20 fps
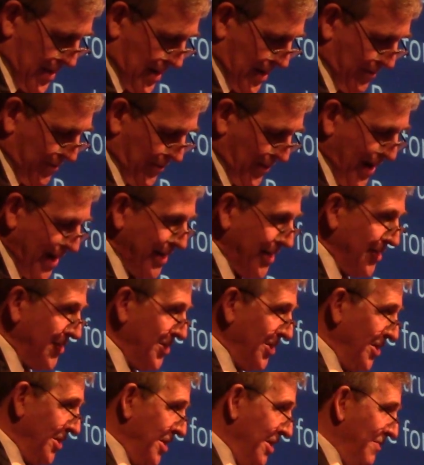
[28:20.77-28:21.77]
I find it
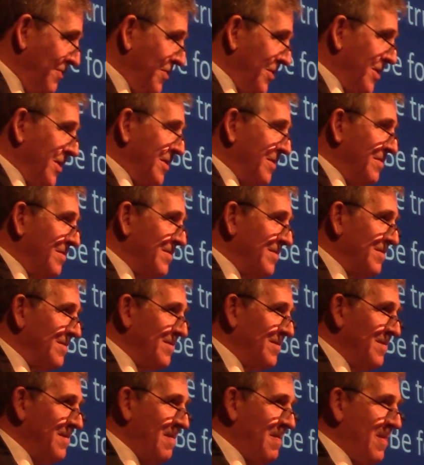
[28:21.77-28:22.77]
significant
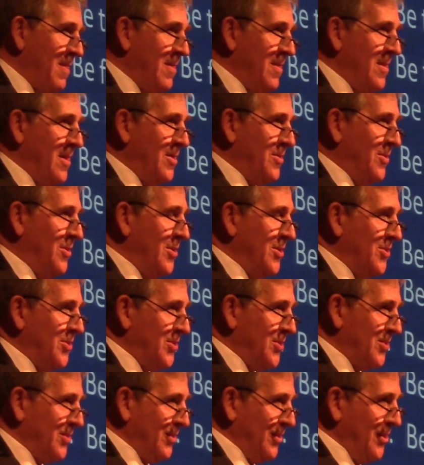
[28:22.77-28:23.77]
that
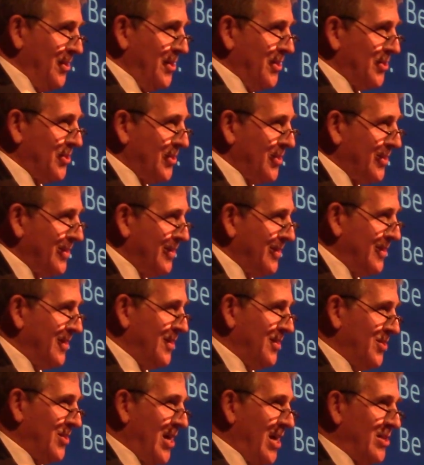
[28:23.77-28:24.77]
this list
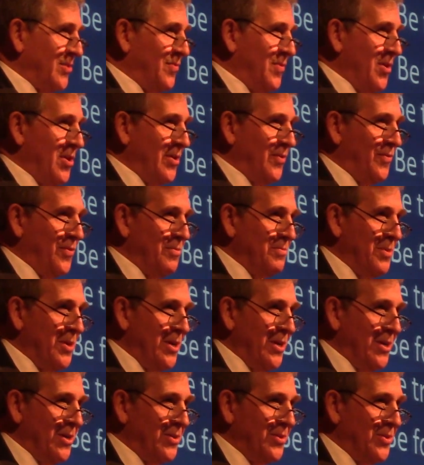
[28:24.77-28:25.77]
sounds very
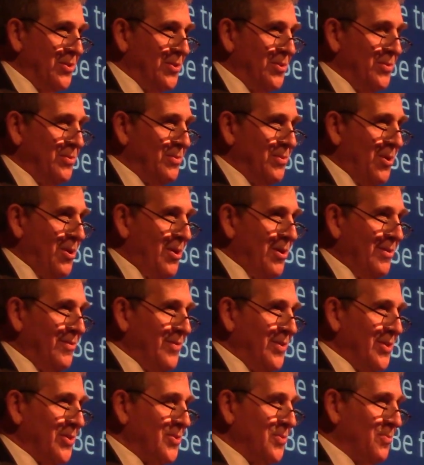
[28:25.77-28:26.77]
familiar to all
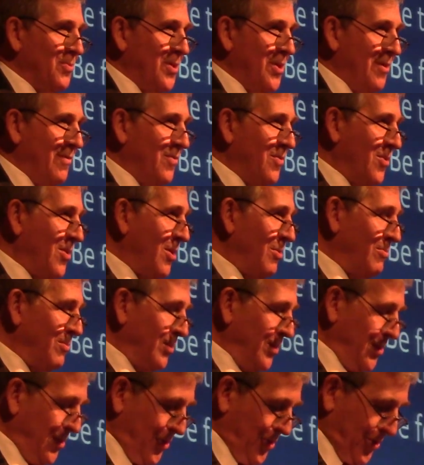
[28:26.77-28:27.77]
of us, whatever our
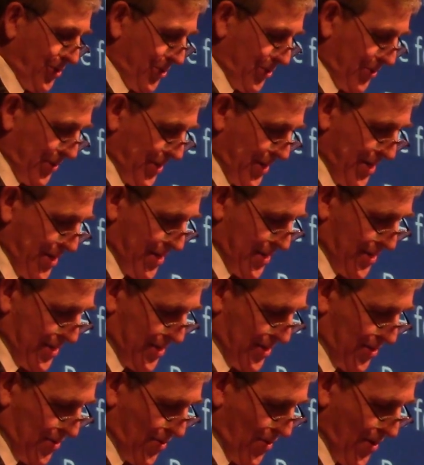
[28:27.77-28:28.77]
religious
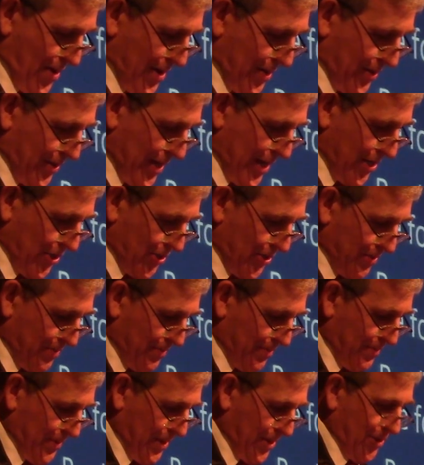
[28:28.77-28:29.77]

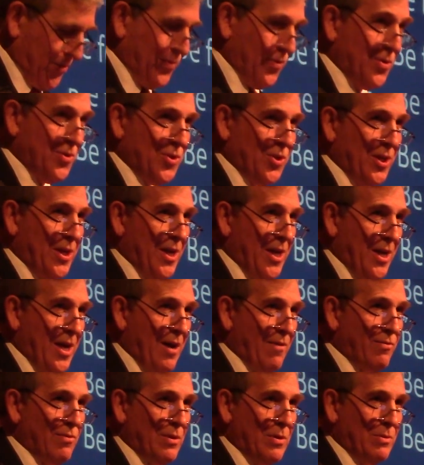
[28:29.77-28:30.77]
orientation, because virtually
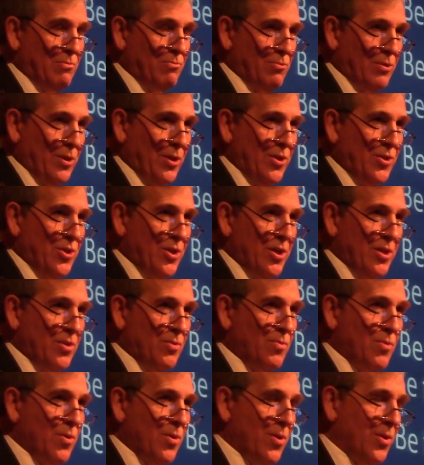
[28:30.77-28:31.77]
every religion in
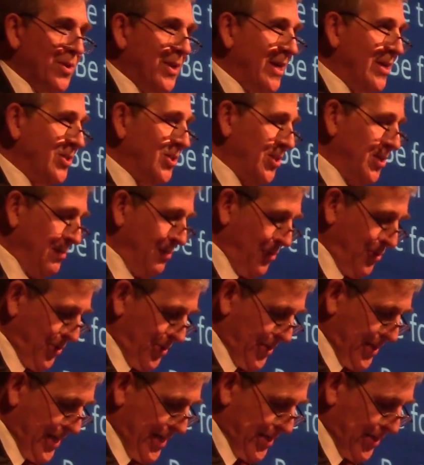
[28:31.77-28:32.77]
the world has similar
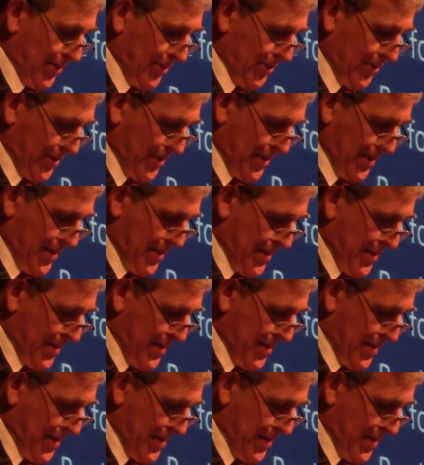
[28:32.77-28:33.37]
tenets.